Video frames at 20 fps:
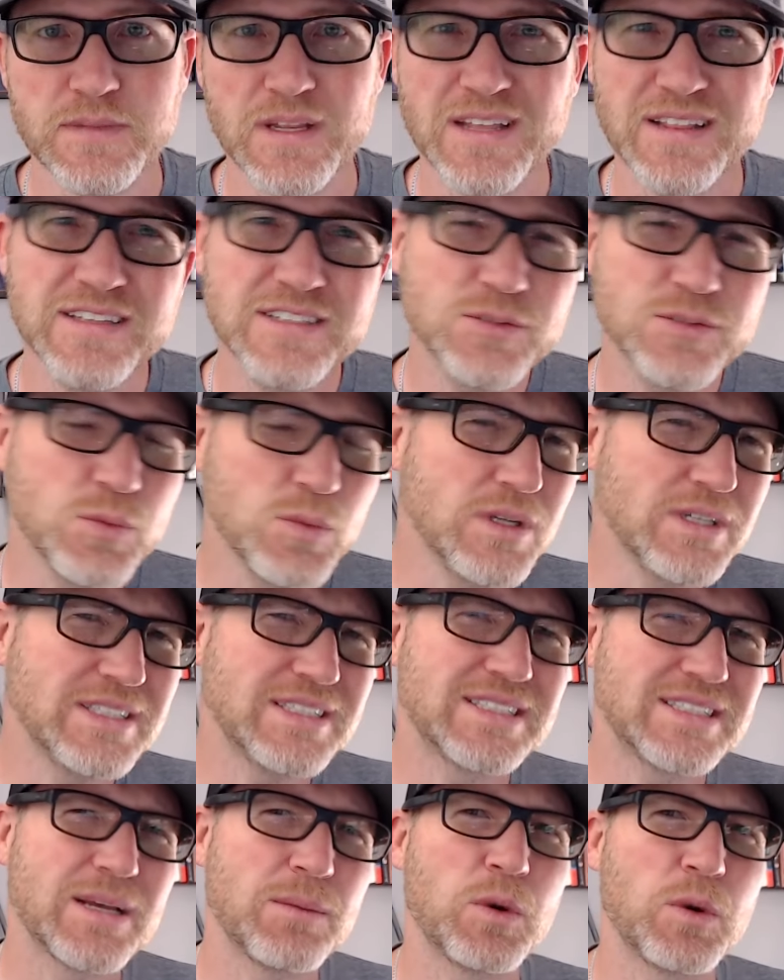This one
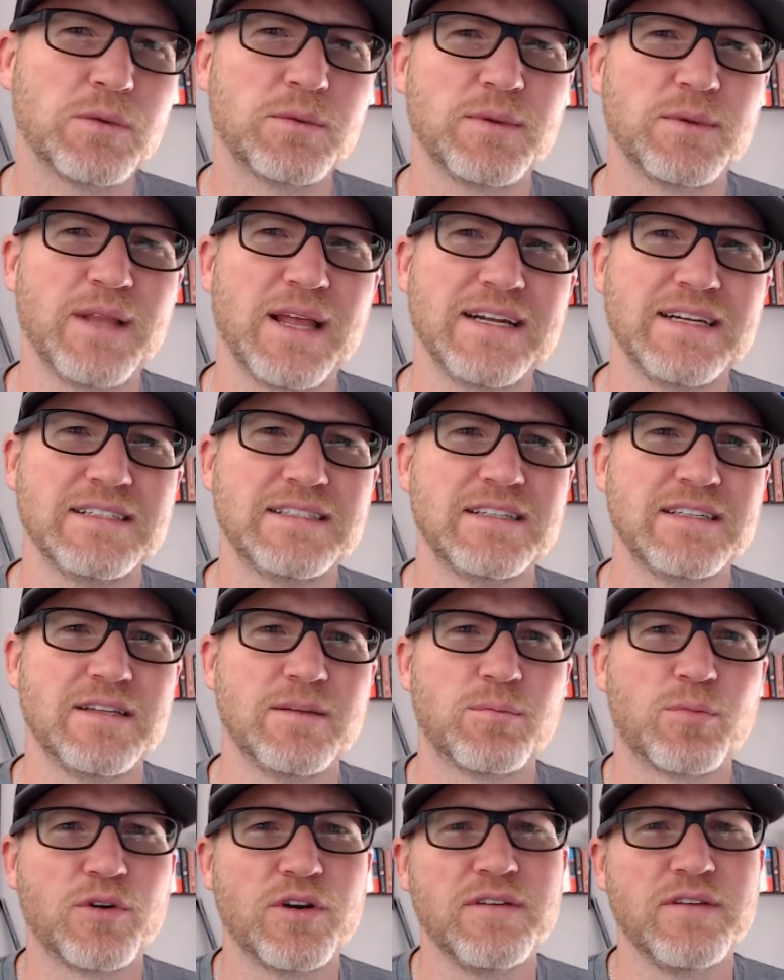is somewhat related to the
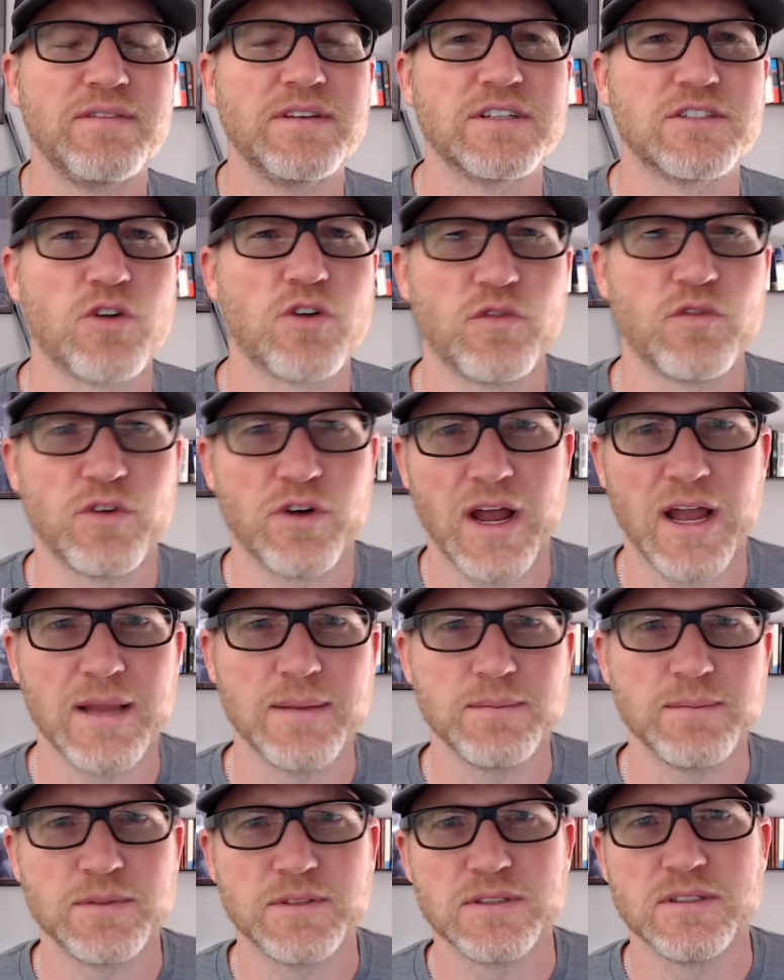previous
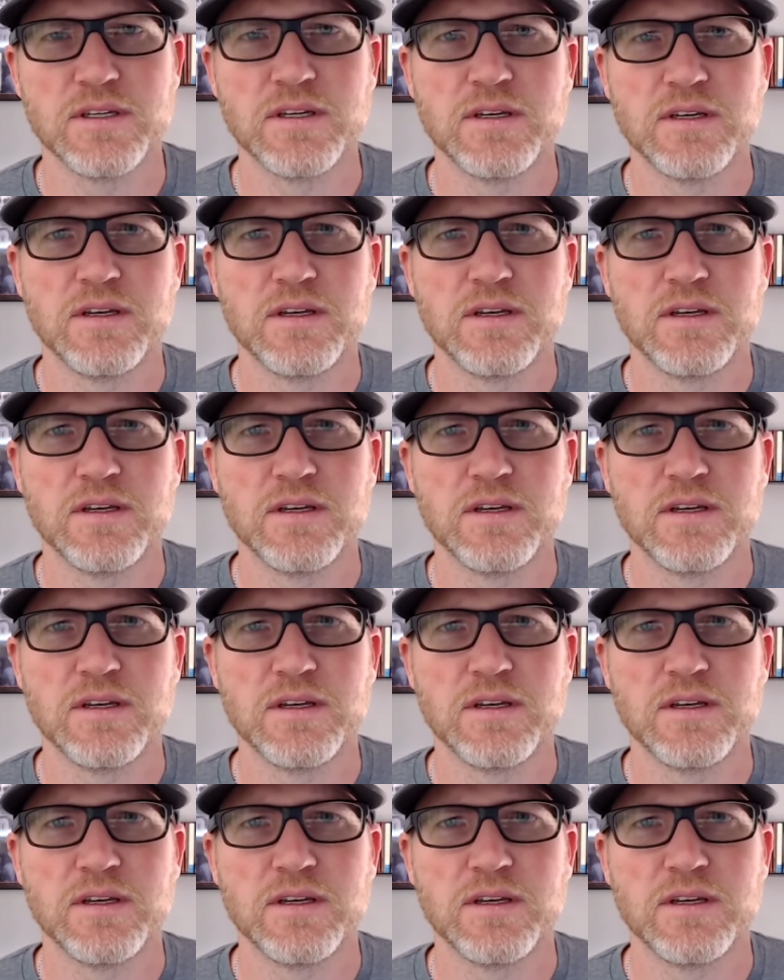overhypes.